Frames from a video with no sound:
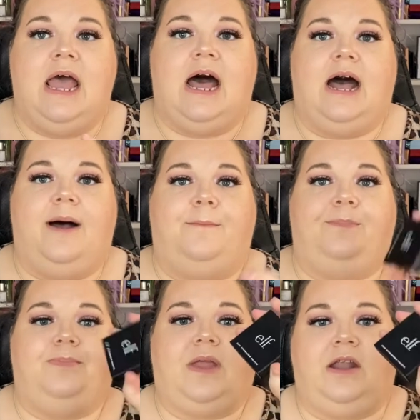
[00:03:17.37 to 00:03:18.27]

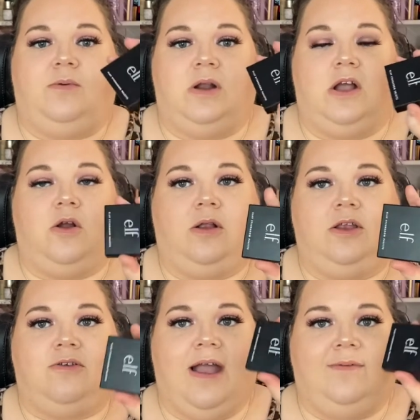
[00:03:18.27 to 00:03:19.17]
Um, I know we're not currently
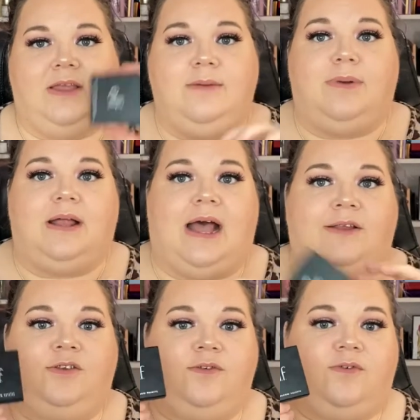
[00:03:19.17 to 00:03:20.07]
traveling, but I
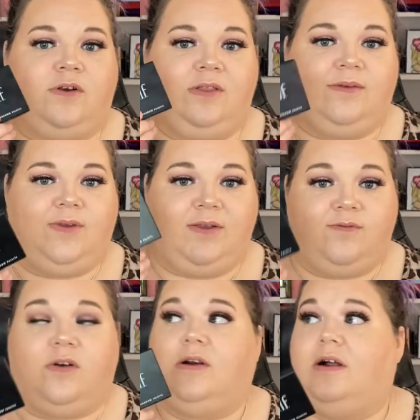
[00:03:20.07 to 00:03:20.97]
do for a living
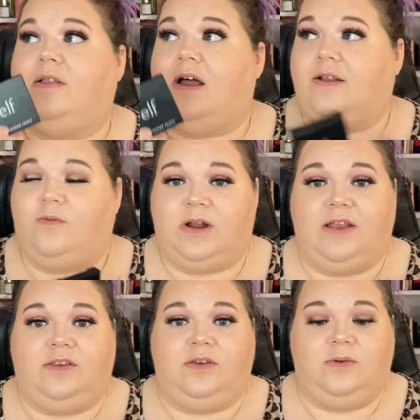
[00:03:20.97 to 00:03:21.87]
for a lot of what I
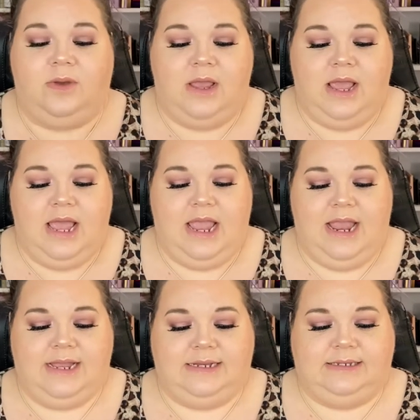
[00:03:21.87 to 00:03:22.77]
do
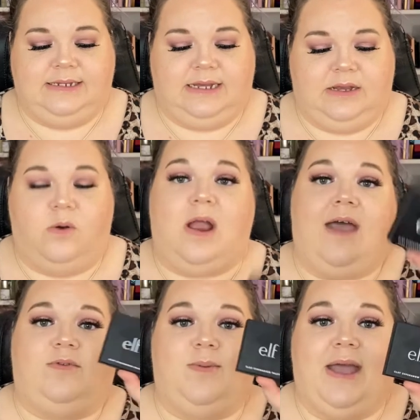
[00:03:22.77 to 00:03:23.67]
and uh, or I
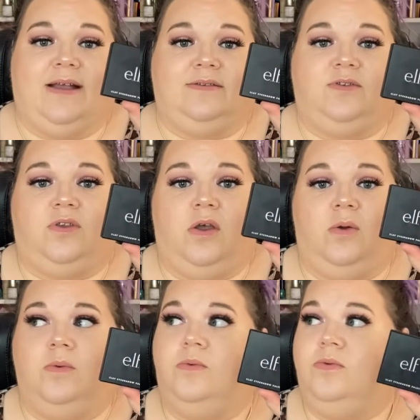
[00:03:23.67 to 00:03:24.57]
have in the past.
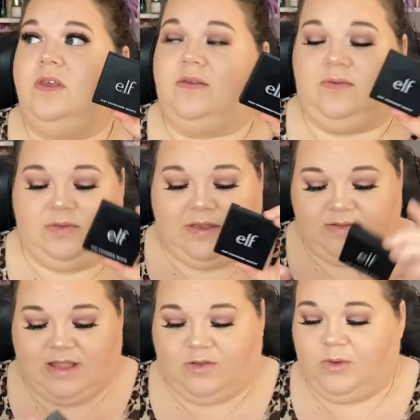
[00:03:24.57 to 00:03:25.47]
So this
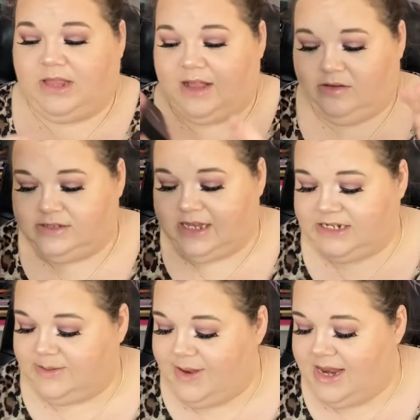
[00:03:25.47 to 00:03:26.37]
that that's what that looks like
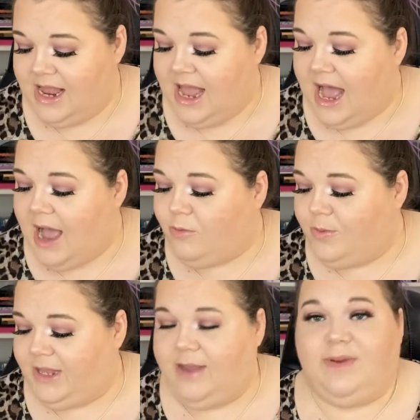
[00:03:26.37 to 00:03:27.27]
to me. I will
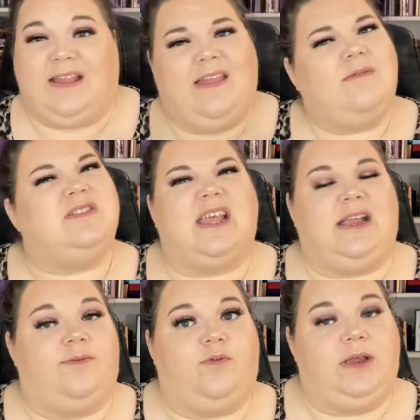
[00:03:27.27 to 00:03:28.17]
be keeping that. That was like
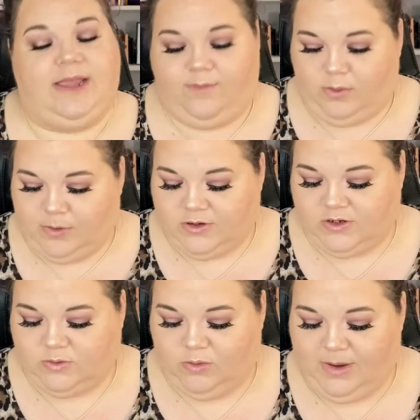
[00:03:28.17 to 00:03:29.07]
a free gift with
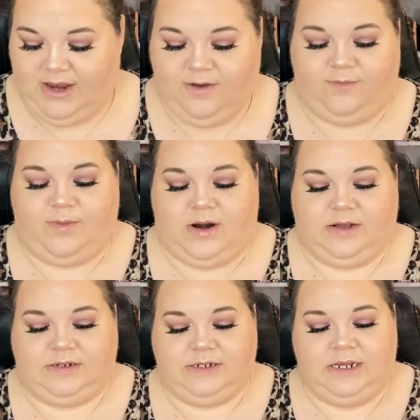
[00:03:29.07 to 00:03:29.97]
purchase with my e.l.f.
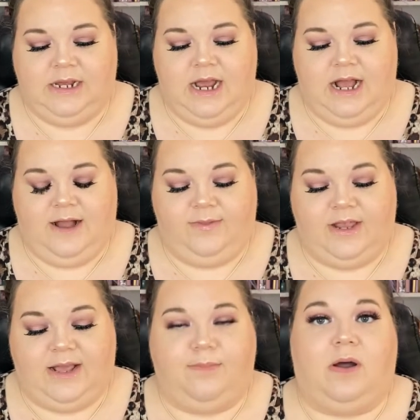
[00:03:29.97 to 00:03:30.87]
product uh, that
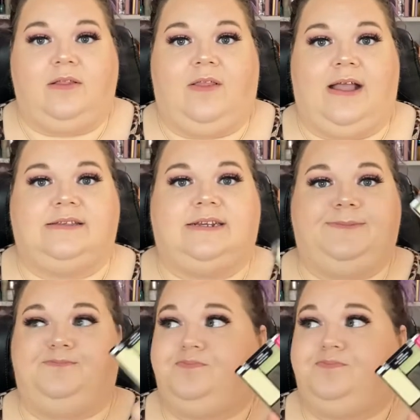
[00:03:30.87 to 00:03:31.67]
I bought the last time.